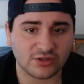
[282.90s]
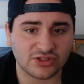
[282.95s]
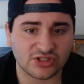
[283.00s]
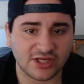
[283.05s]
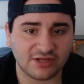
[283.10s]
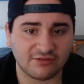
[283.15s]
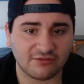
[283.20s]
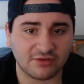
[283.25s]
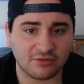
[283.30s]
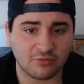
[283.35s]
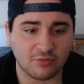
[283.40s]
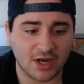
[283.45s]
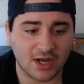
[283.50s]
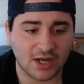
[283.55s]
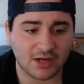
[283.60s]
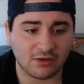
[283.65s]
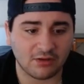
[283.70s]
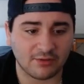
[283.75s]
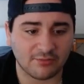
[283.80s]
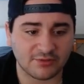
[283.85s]
Jalen
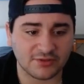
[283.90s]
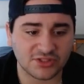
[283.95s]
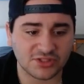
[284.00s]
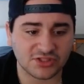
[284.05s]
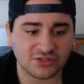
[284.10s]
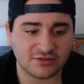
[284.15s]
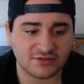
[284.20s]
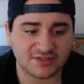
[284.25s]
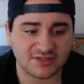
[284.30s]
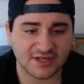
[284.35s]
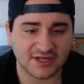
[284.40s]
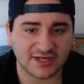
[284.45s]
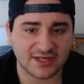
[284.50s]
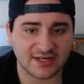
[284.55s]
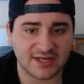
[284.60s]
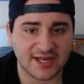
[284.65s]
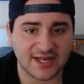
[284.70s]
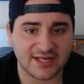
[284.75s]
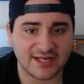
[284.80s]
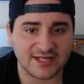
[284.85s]
Waddle, I'm pretty sure it's like
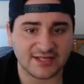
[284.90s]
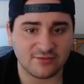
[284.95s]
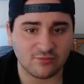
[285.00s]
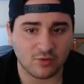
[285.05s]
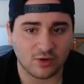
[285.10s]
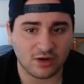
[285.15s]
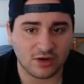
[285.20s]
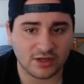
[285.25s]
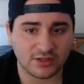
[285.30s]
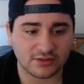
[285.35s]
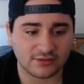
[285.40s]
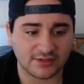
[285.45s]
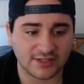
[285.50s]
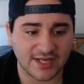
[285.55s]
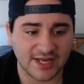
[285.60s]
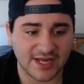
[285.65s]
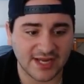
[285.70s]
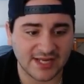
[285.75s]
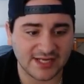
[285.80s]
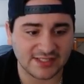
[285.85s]
an 81 or an
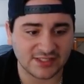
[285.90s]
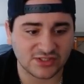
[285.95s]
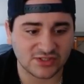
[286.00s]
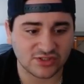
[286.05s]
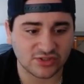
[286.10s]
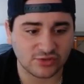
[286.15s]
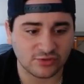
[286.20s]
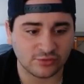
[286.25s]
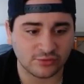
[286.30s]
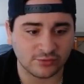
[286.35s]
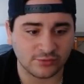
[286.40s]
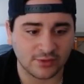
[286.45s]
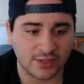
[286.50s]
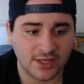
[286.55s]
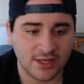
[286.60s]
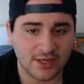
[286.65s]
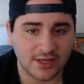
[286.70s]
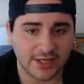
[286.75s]
82.